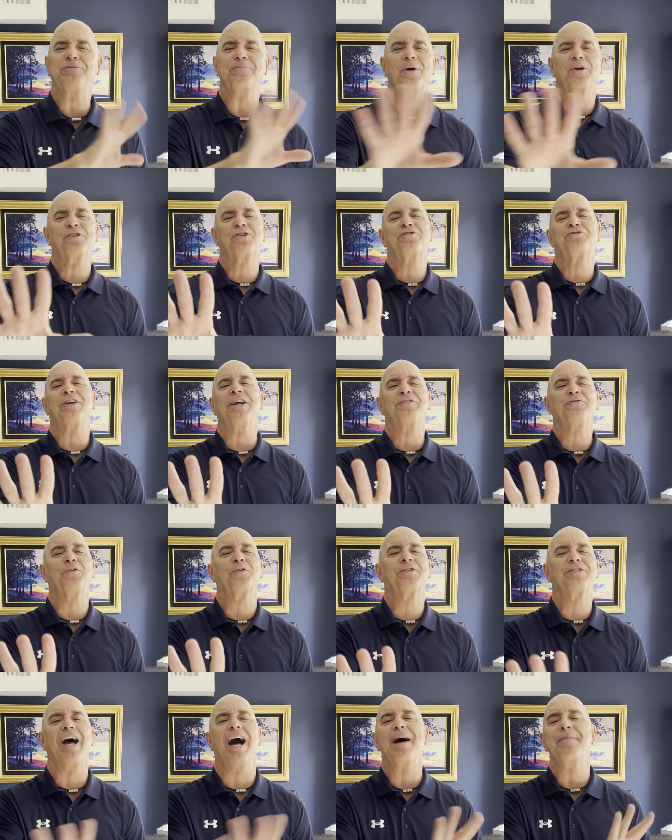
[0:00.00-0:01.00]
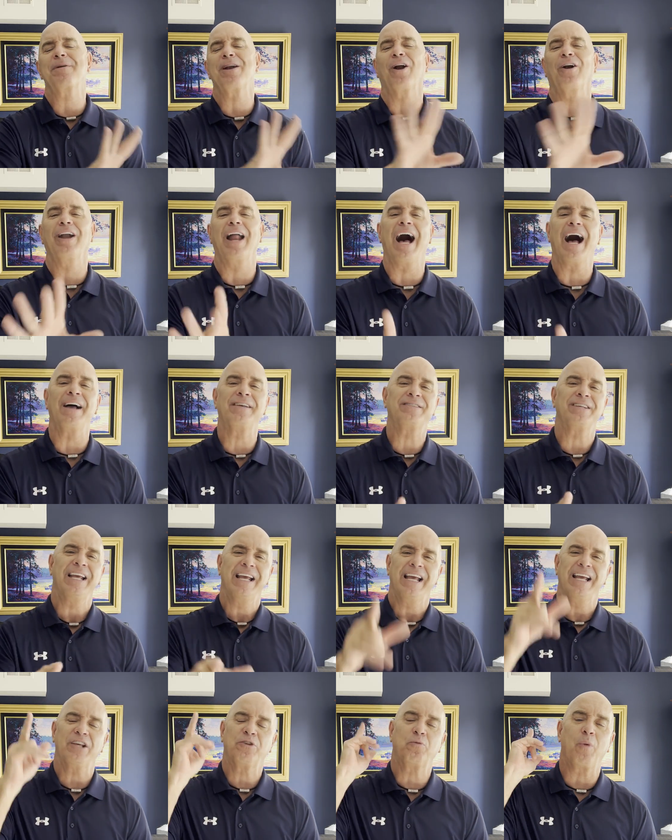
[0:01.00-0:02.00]
most stressful time in our lives
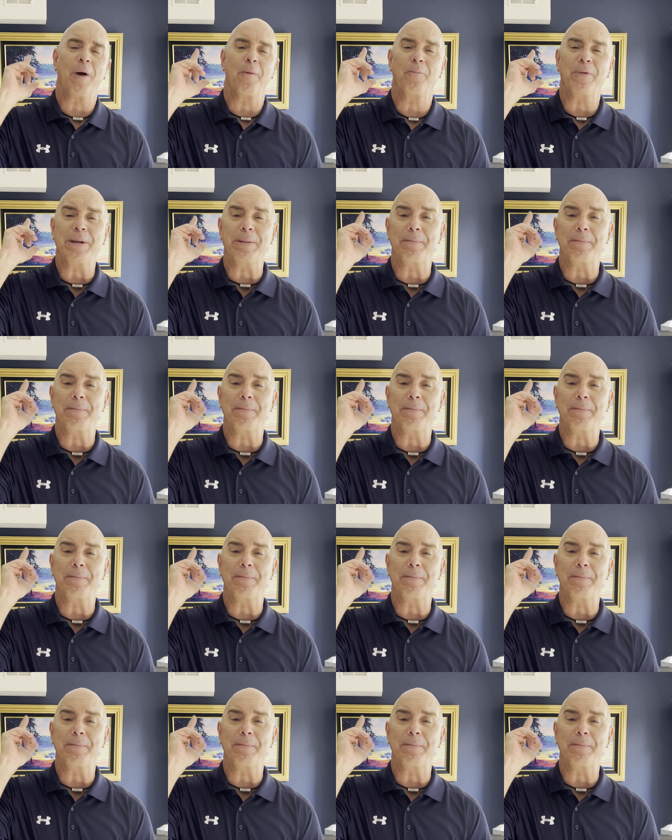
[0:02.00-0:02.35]
is when we